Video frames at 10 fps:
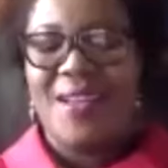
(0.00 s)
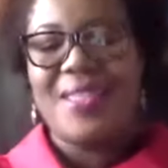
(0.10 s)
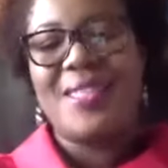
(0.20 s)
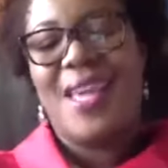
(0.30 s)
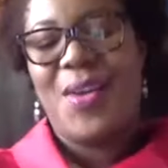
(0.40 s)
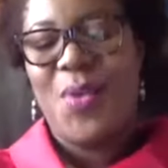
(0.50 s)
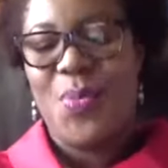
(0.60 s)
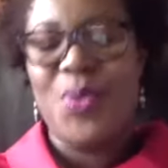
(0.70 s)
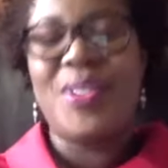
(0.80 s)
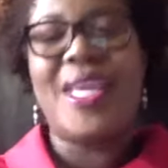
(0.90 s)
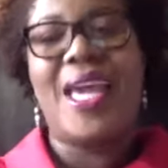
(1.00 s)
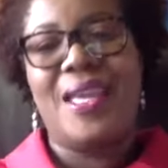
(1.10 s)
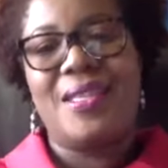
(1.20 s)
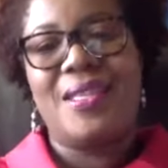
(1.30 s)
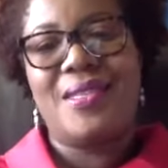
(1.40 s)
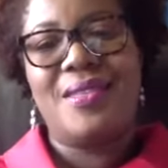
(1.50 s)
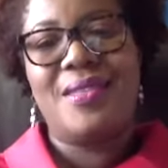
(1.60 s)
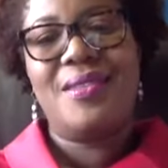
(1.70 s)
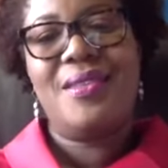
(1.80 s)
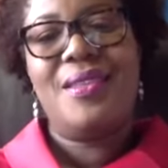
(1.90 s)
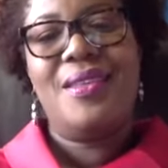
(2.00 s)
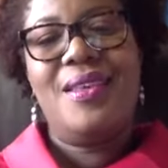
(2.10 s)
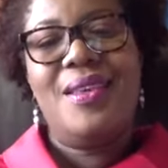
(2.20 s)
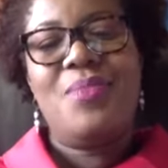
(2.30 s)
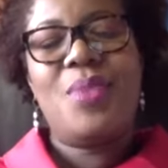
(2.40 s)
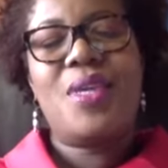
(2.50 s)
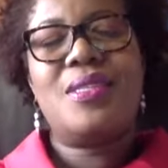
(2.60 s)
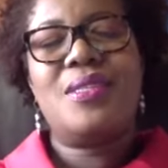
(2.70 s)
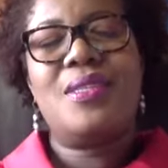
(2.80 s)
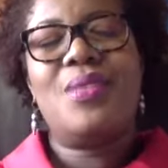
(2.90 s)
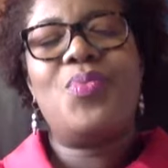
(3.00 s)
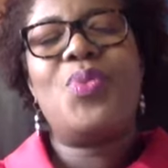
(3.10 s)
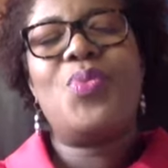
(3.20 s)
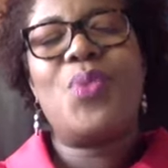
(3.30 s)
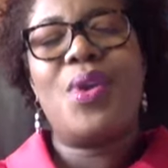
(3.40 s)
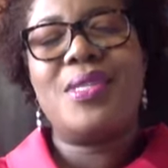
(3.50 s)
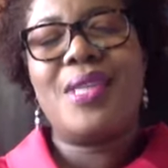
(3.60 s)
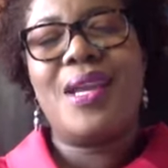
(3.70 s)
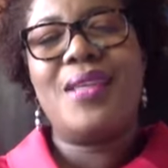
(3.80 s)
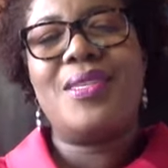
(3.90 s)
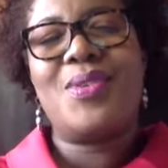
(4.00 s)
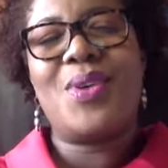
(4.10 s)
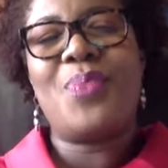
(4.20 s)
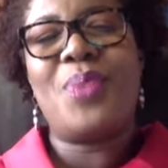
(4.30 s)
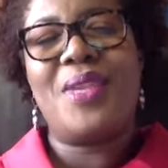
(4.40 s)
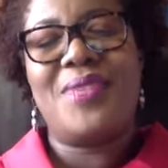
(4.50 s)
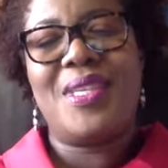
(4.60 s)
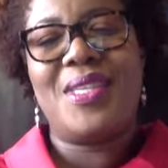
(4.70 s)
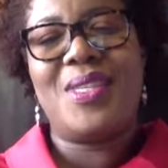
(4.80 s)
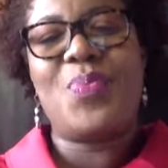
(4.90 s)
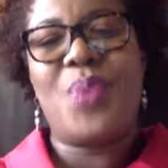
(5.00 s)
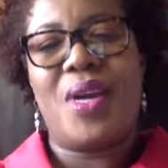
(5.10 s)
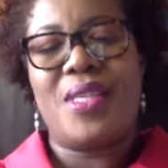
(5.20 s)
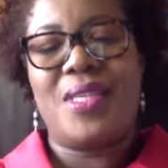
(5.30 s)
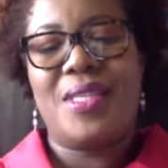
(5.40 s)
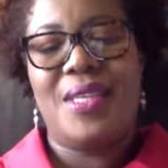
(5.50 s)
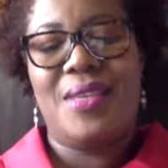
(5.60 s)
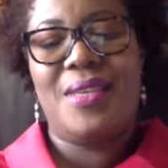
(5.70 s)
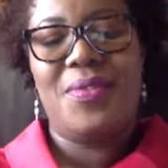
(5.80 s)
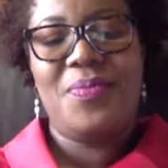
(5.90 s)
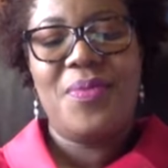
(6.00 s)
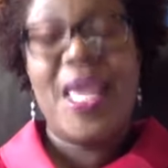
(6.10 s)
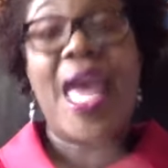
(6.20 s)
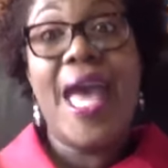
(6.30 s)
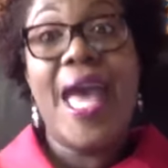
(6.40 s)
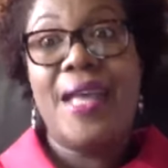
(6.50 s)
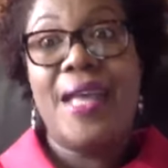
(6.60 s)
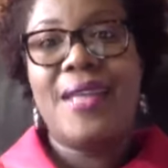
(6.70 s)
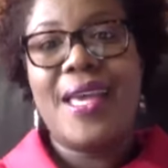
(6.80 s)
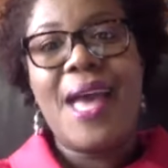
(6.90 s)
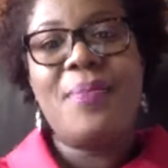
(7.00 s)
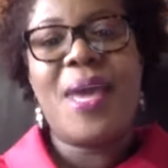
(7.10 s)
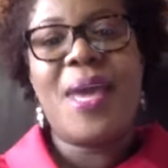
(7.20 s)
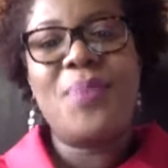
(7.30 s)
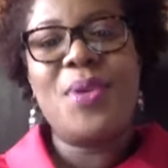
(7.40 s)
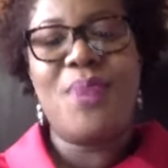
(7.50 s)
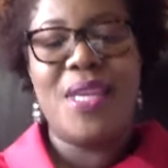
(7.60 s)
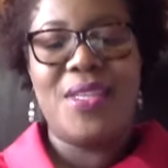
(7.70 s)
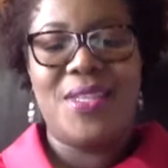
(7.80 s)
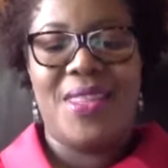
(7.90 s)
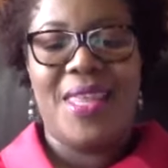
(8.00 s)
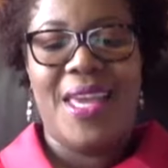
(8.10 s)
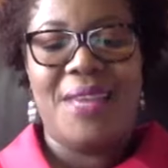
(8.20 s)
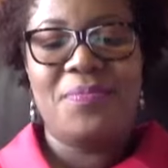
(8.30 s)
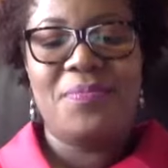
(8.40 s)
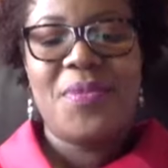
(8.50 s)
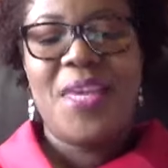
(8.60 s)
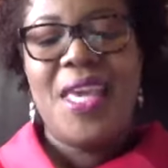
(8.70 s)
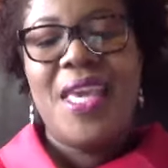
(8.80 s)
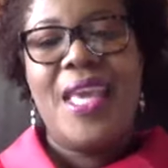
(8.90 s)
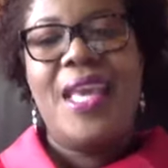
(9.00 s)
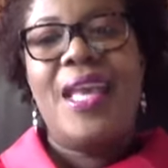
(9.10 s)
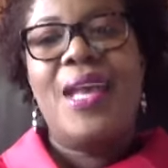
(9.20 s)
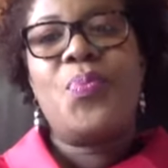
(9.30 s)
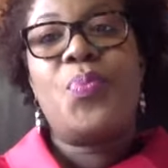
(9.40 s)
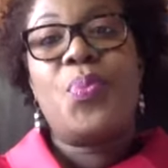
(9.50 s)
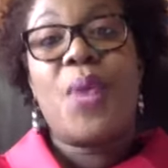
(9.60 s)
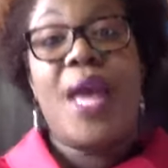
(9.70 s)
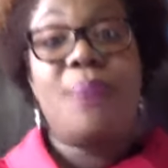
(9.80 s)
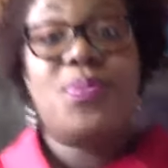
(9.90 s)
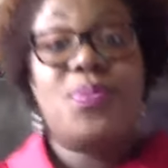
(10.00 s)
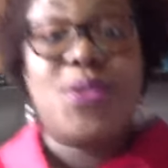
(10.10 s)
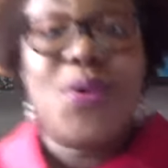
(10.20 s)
is I Hope You Dance, because the words are so uplifting, so positive. And I'm happy you mentioned that. I'm so